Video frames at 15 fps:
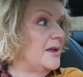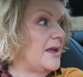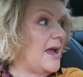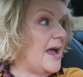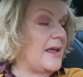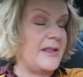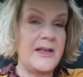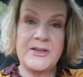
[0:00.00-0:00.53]

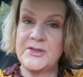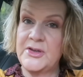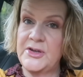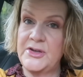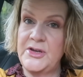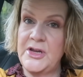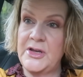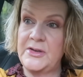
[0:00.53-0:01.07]
yeah, that's
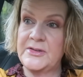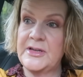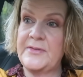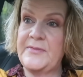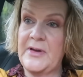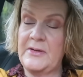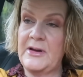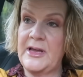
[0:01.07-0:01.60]
good news. I
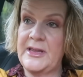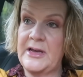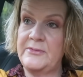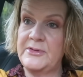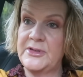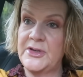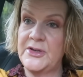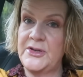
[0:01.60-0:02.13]
felt like that
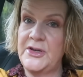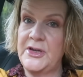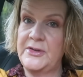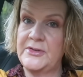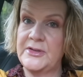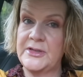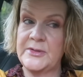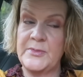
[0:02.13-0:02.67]
was good
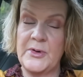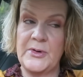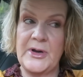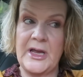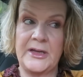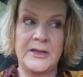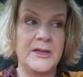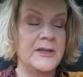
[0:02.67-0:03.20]
news this
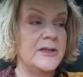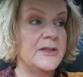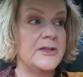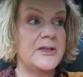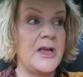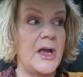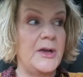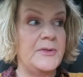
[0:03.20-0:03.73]
morning.
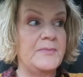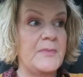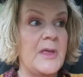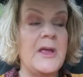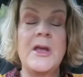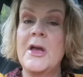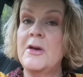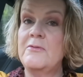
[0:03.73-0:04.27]
So,
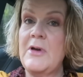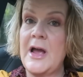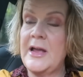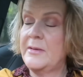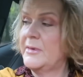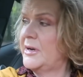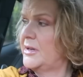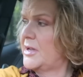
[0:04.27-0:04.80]
right,
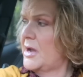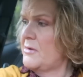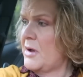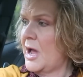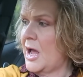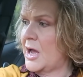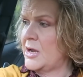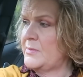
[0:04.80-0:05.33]
I'm going to go
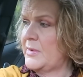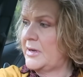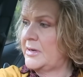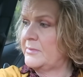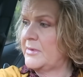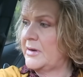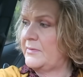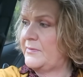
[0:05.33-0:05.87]
home and
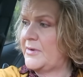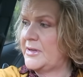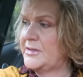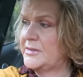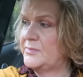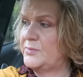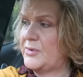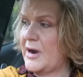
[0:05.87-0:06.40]
I'm going to find
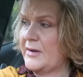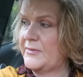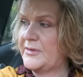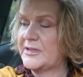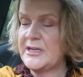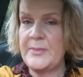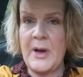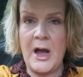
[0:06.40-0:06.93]
some
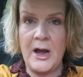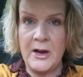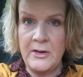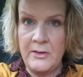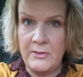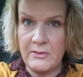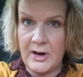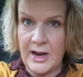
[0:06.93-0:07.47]
breakfast. I'm
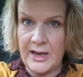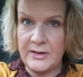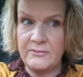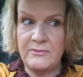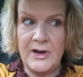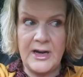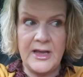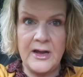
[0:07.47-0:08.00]
hungry,
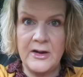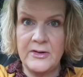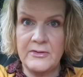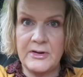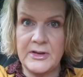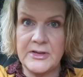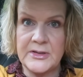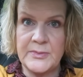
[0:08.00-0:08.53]
really
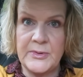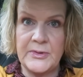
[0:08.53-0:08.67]
hungry this